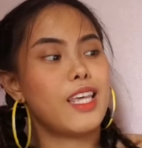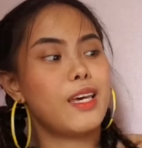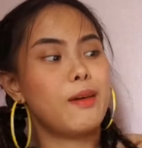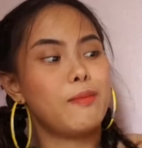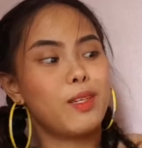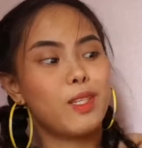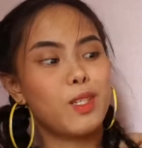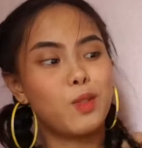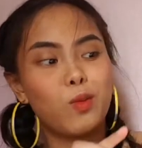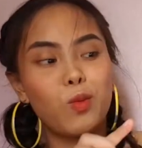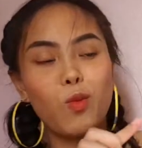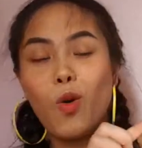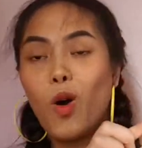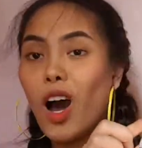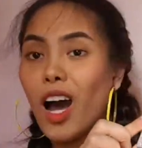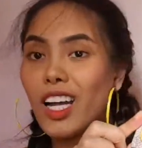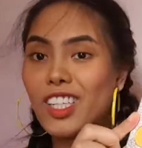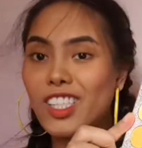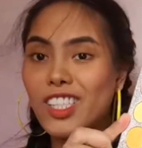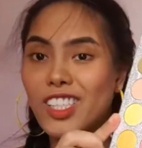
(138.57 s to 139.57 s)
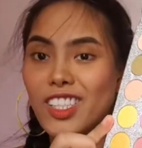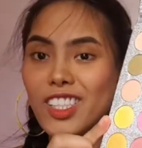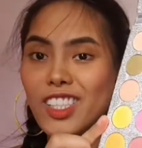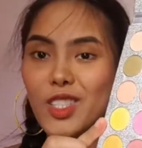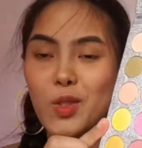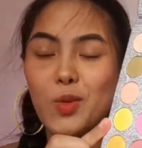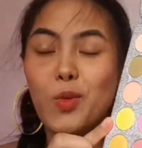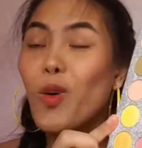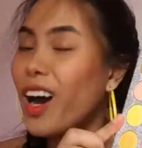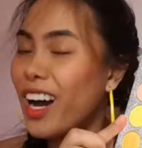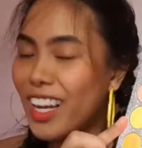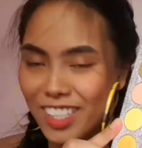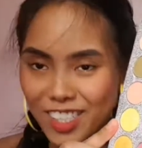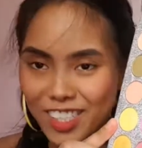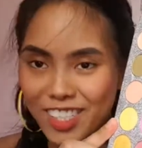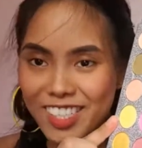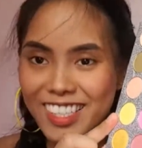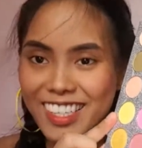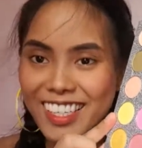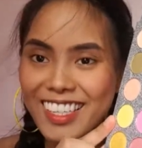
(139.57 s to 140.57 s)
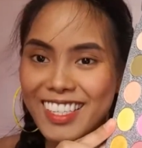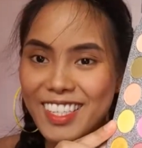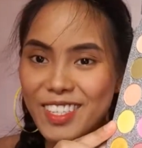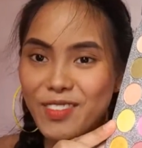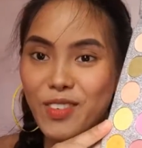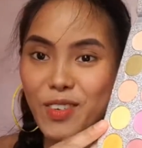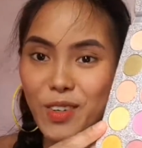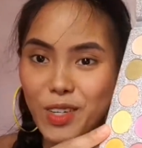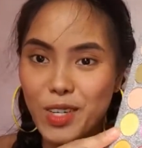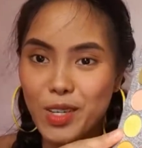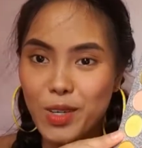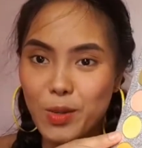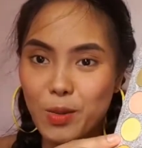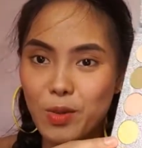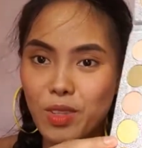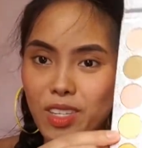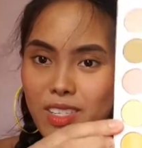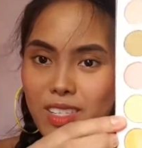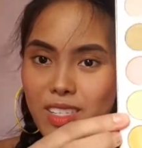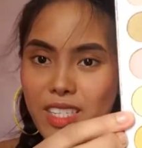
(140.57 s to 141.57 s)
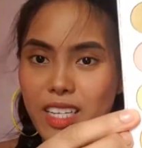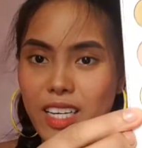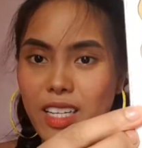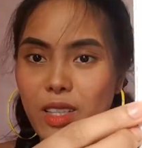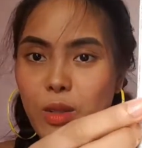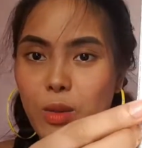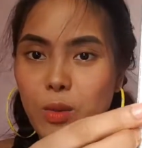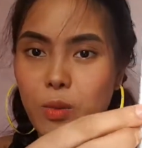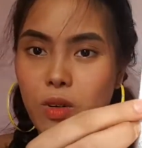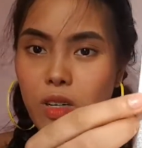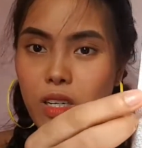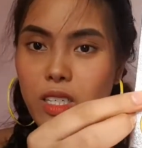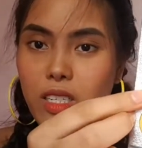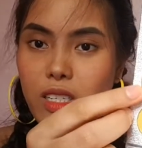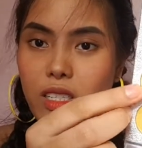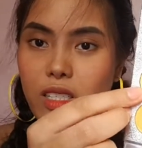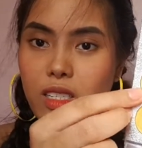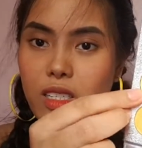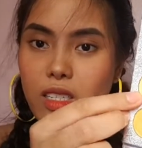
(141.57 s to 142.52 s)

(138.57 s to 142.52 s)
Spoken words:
Let me swatch this for you. This yellow one.